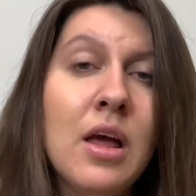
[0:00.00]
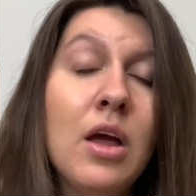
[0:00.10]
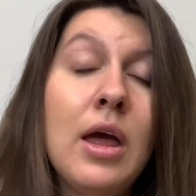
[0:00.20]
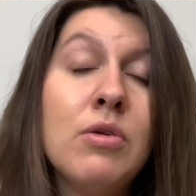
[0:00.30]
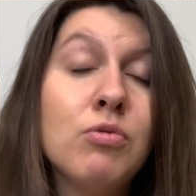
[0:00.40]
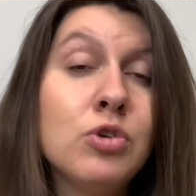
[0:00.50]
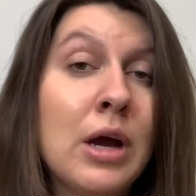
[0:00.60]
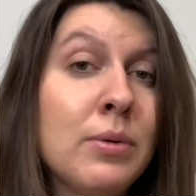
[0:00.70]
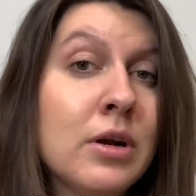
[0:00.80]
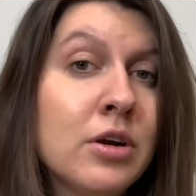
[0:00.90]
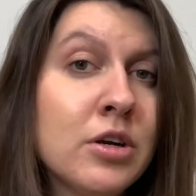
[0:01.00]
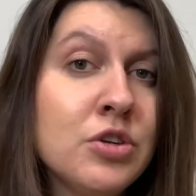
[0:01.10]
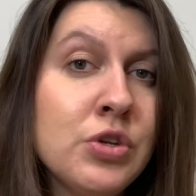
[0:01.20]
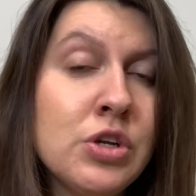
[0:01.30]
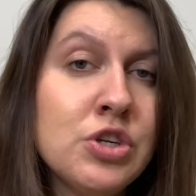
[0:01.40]
And I would
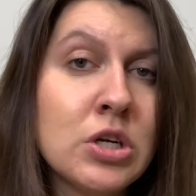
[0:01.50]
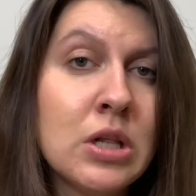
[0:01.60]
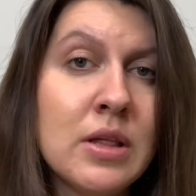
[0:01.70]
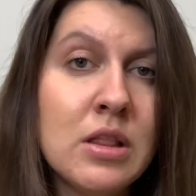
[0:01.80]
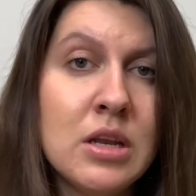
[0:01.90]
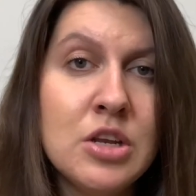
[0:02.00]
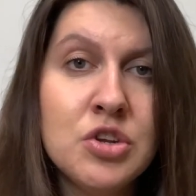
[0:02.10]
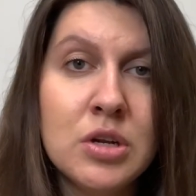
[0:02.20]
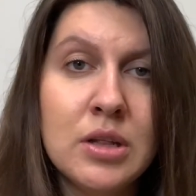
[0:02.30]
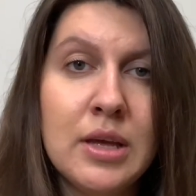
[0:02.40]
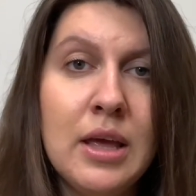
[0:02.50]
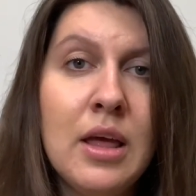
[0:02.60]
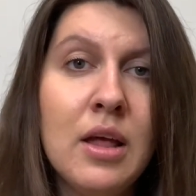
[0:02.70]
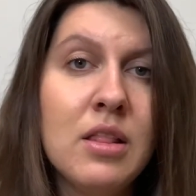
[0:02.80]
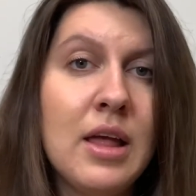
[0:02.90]
encourage you to journal this additionally.
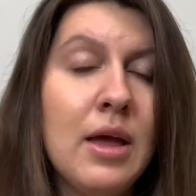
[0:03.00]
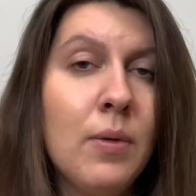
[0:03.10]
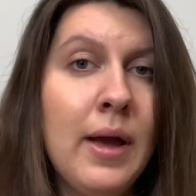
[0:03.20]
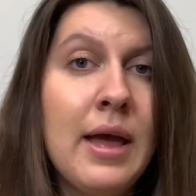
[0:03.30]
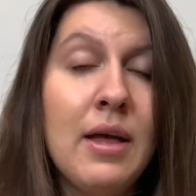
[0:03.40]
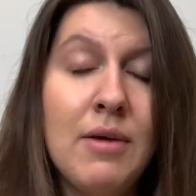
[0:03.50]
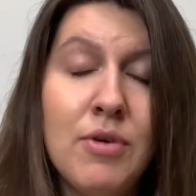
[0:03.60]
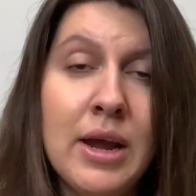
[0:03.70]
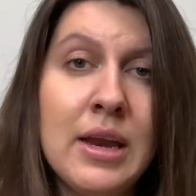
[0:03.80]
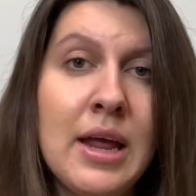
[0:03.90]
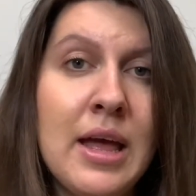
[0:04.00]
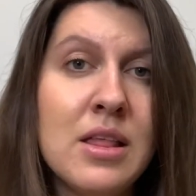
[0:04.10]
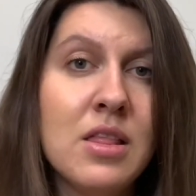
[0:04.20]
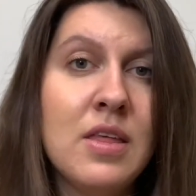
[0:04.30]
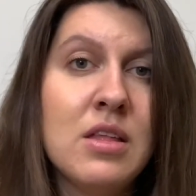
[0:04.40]
Say, okay, I
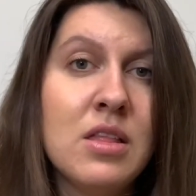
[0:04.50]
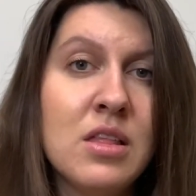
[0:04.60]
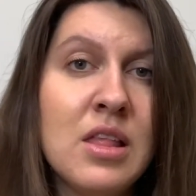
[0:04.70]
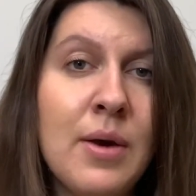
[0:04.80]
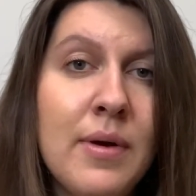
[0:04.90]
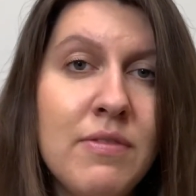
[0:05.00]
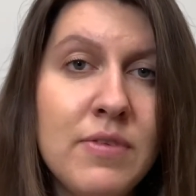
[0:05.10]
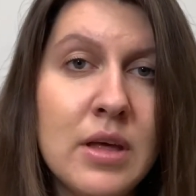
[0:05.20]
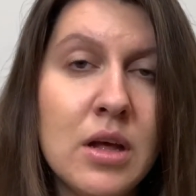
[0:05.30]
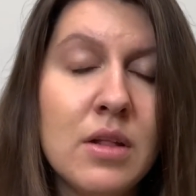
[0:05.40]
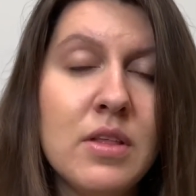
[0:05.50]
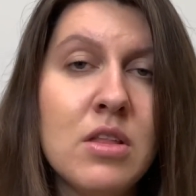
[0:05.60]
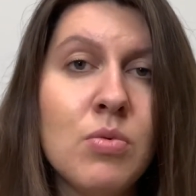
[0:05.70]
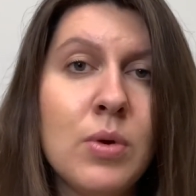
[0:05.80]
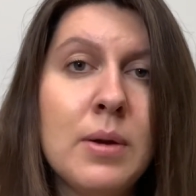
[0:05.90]
recognize this is how I feel, this
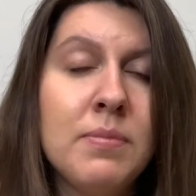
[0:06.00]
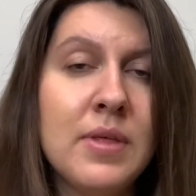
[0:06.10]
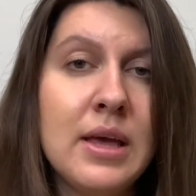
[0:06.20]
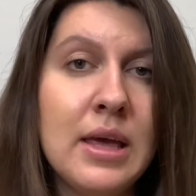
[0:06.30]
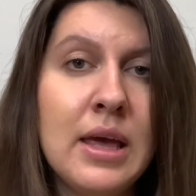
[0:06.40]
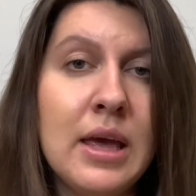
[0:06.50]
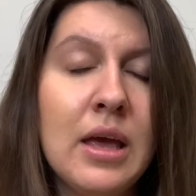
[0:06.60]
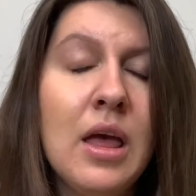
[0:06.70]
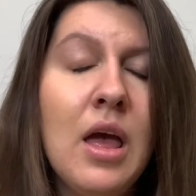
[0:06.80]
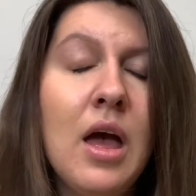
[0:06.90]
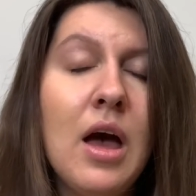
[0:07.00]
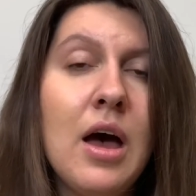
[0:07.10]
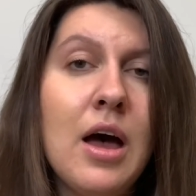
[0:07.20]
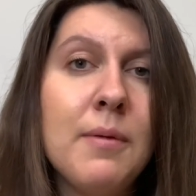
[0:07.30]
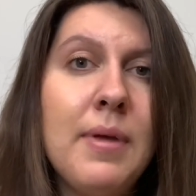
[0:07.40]
is what I'm thinking,
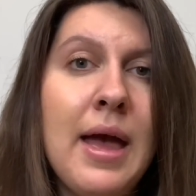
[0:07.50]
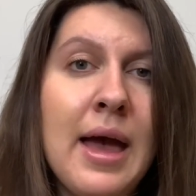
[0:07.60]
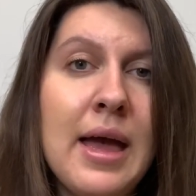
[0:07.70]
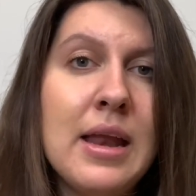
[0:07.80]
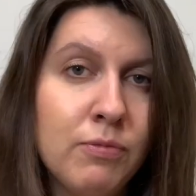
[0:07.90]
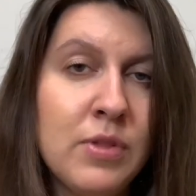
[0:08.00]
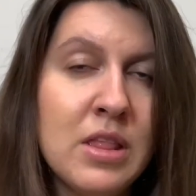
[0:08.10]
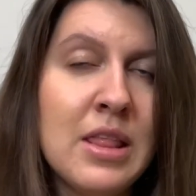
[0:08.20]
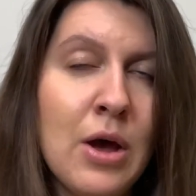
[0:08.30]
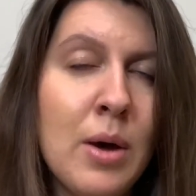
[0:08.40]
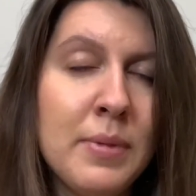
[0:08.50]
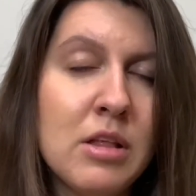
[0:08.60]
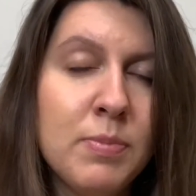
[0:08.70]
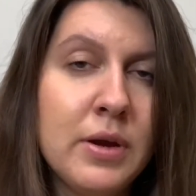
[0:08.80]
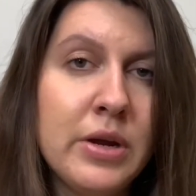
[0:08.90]
and this is how I'm
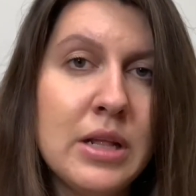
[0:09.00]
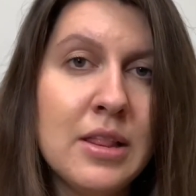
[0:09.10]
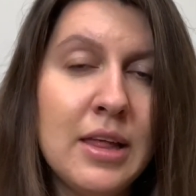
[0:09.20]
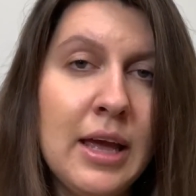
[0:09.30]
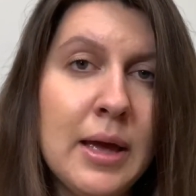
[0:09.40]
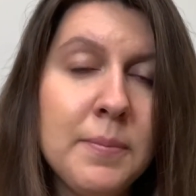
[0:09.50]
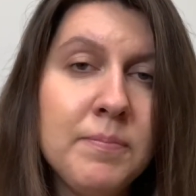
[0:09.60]
experiencing it.